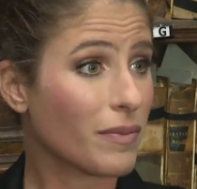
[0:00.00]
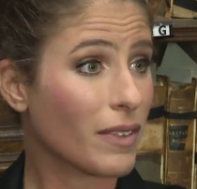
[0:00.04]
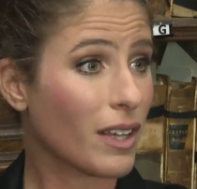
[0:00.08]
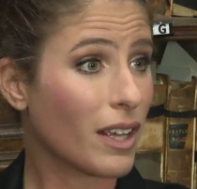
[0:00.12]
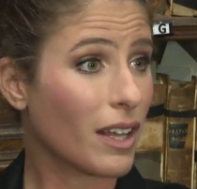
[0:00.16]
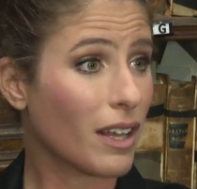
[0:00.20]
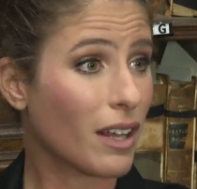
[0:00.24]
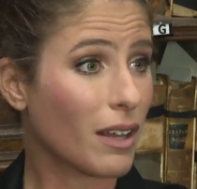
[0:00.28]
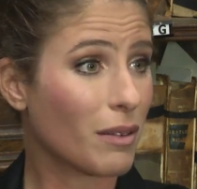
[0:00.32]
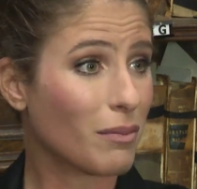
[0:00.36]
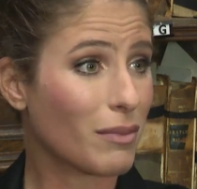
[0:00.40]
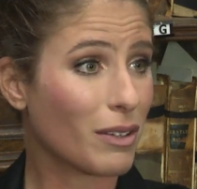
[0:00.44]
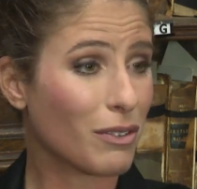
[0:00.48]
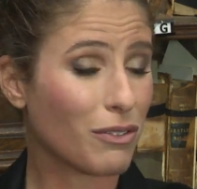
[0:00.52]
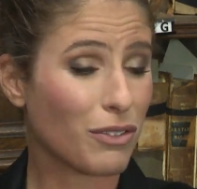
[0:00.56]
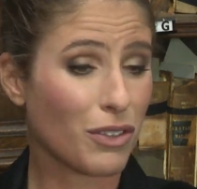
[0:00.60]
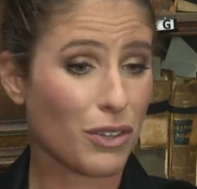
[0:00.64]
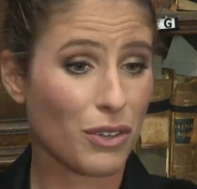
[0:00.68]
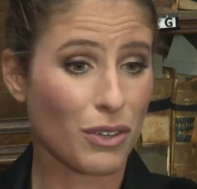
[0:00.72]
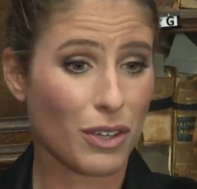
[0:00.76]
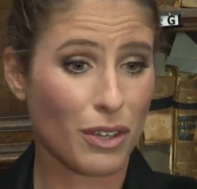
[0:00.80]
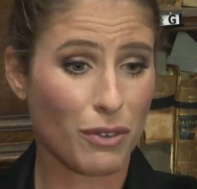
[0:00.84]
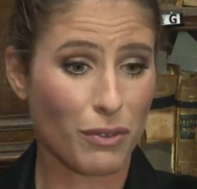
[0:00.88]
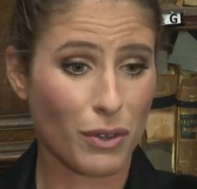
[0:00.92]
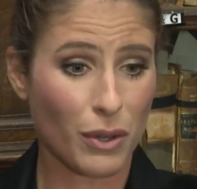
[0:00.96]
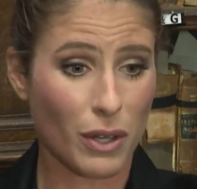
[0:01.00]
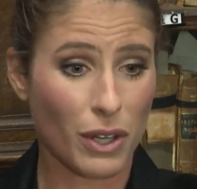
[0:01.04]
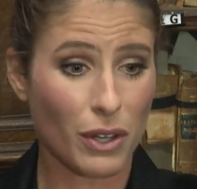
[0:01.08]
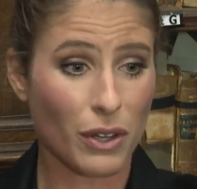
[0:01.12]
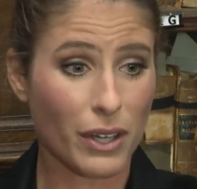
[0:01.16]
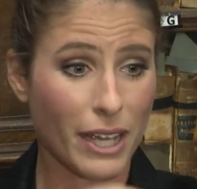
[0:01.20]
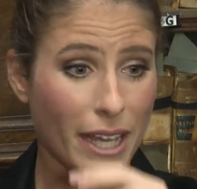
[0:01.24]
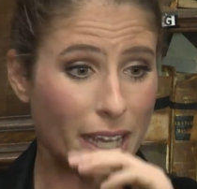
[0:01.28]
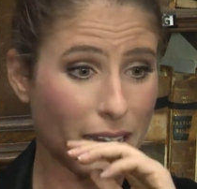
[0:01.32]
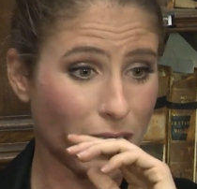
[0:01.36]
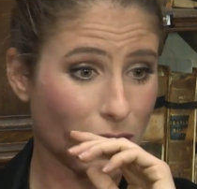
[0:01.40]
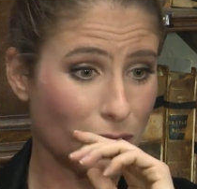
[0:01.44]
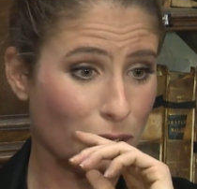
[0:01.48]
Um, if, you, if you're
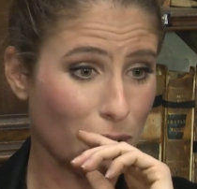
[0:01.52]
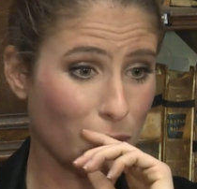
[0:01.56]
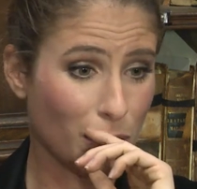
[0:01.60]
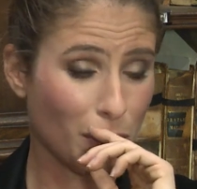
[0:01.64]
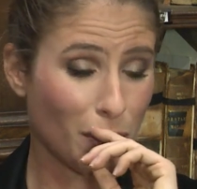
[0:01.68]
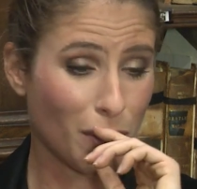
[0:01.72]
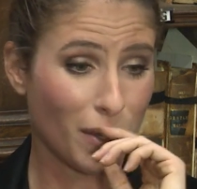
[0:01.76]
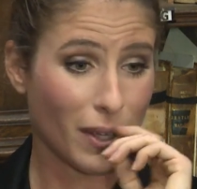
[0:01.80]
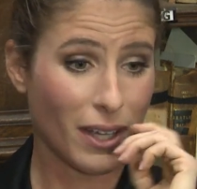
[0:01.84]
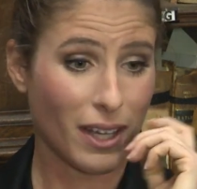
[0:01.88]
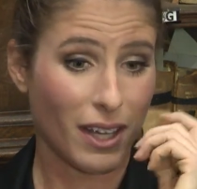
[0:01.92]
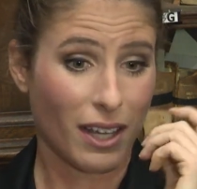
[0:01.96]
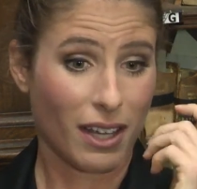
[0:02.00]
looking to